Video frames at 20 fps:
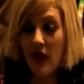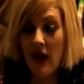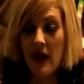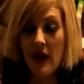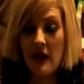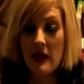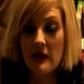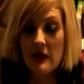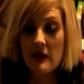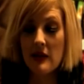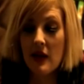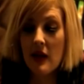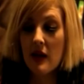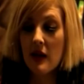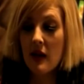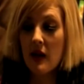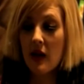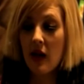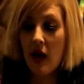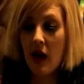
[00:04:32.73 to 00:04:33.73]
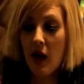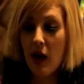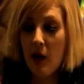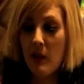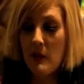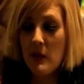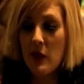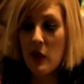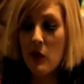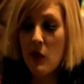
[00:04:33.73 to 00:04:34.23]
And
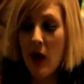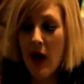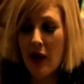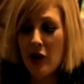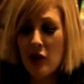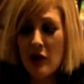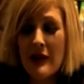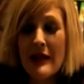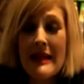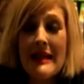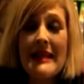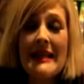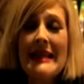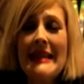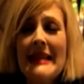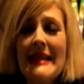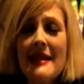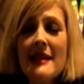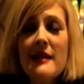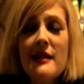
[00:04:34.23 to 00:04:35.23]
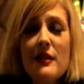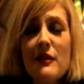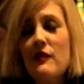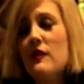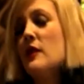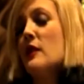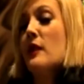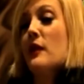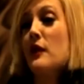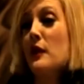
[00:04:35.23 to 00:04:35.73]
um, you actually need to
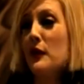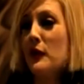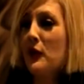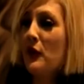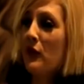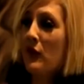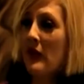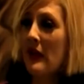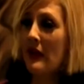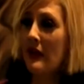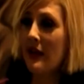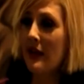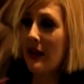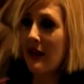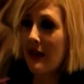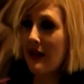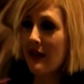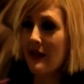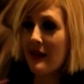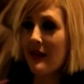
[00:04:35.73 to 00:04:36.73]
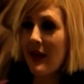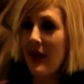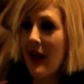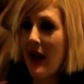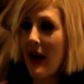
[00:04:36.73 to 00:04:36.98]
feel those feelings